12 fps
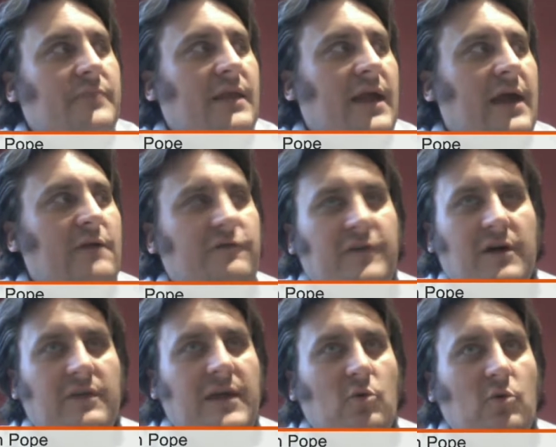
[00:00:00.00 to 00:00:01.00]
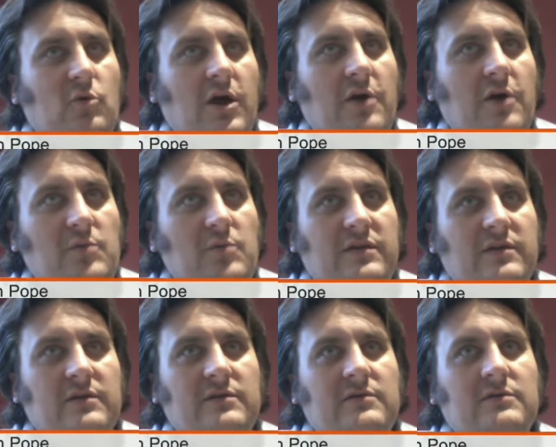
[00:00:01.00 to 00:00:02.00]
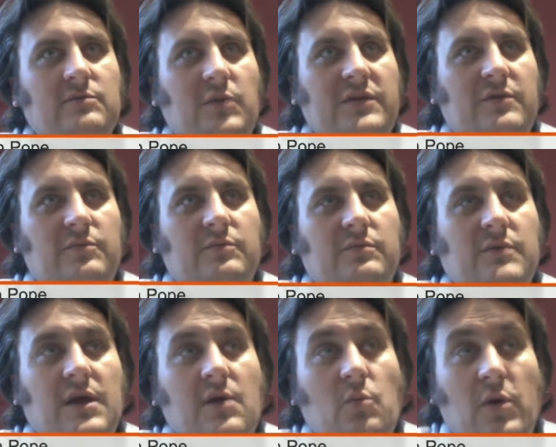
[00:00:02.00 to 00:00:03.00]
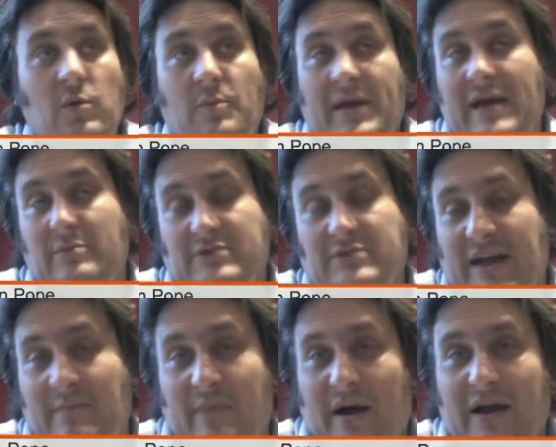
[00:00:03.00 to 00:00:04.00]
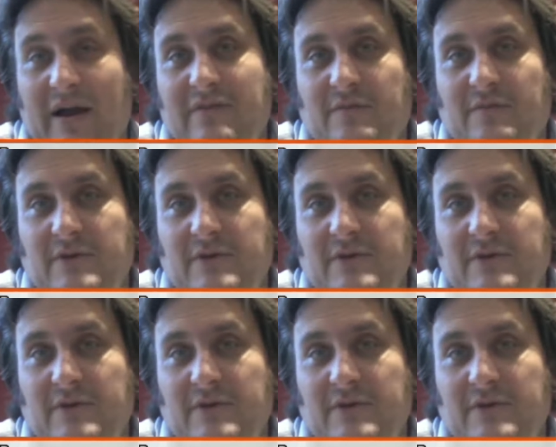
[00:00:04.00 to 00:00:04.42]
far that will go and whether we'll be able to get buy-in from those